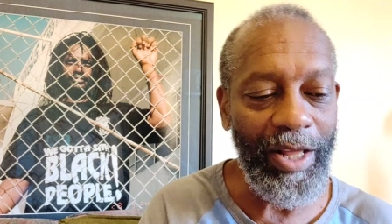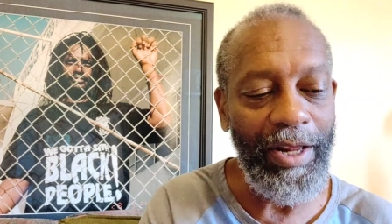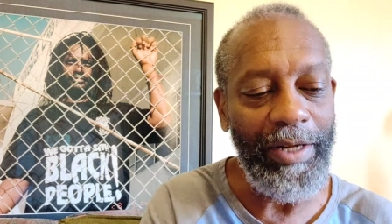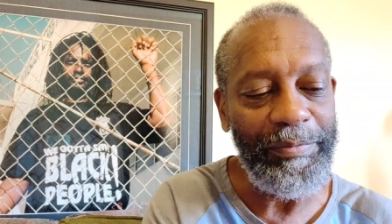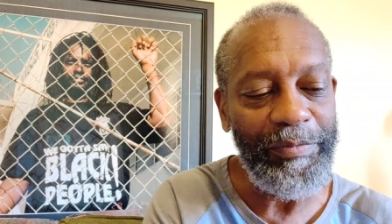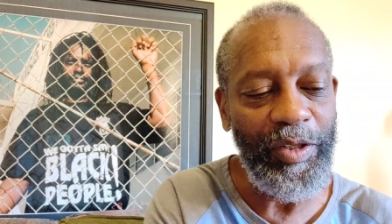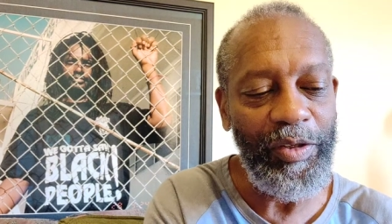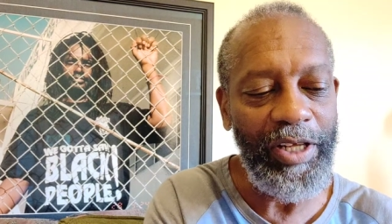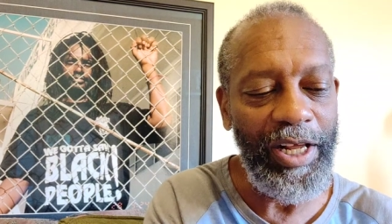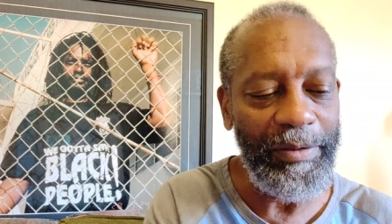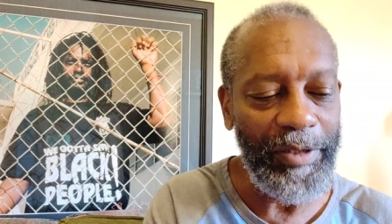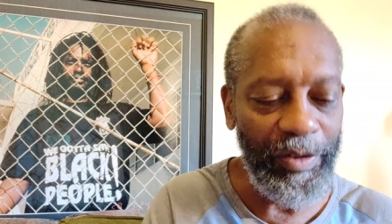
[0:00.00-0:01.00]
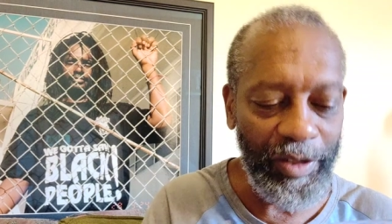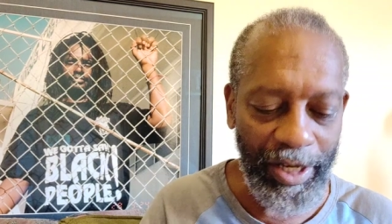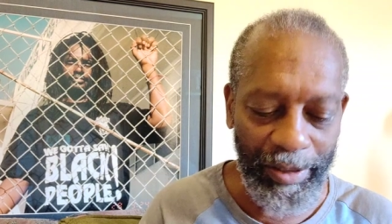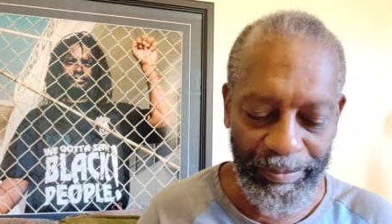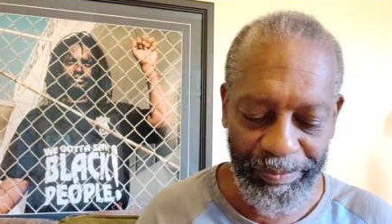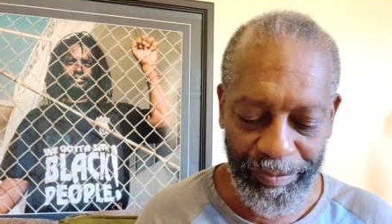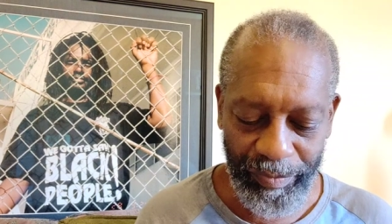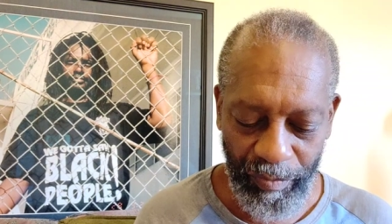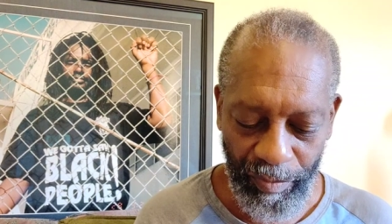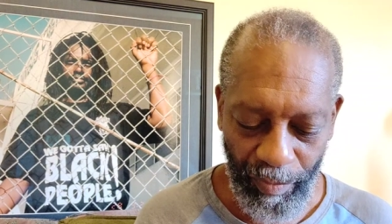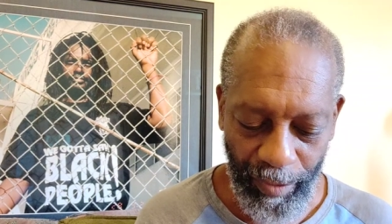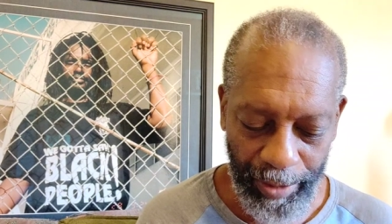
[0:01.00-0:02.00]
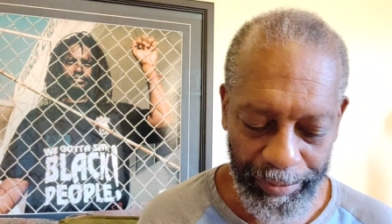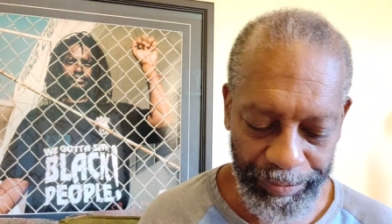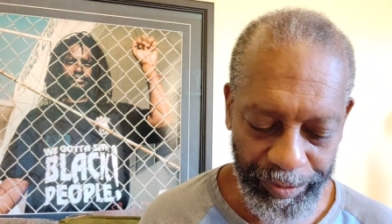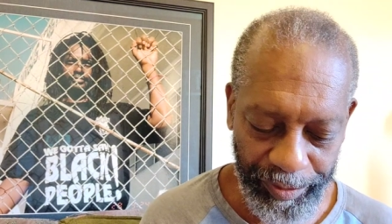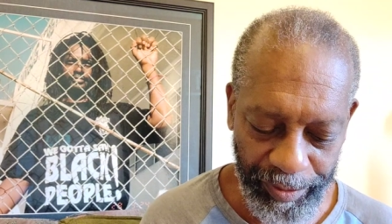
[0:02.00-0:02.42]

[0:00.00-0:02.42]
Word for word: Yeah. Okay. Okay. Yeah.